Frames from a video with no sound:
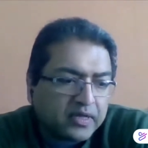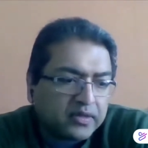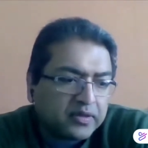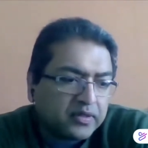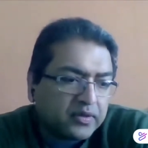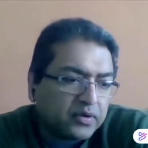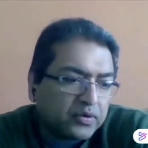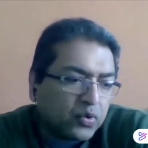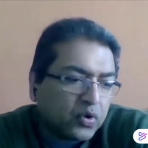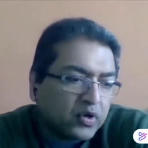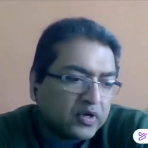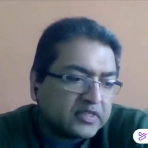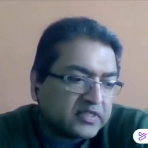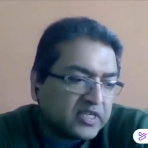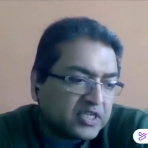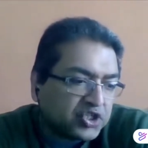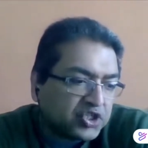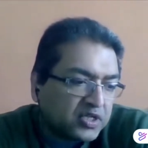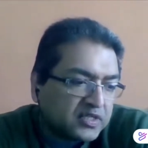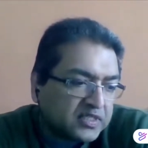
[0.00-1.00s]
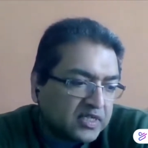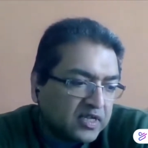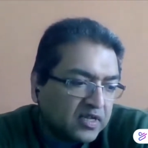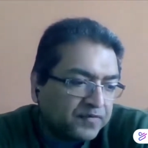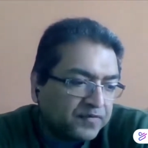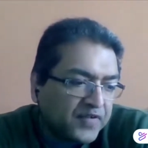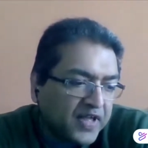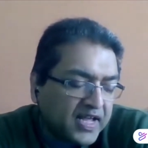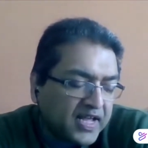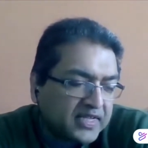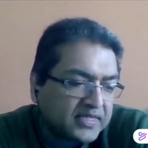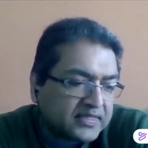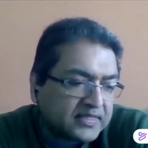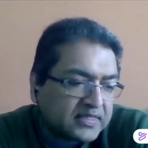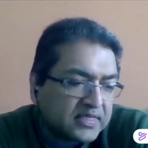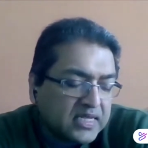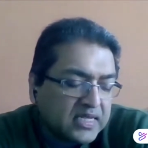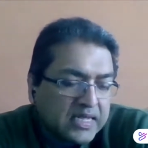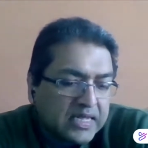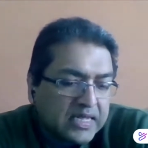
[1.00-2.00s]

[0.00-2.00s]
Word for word: and the organization itself has.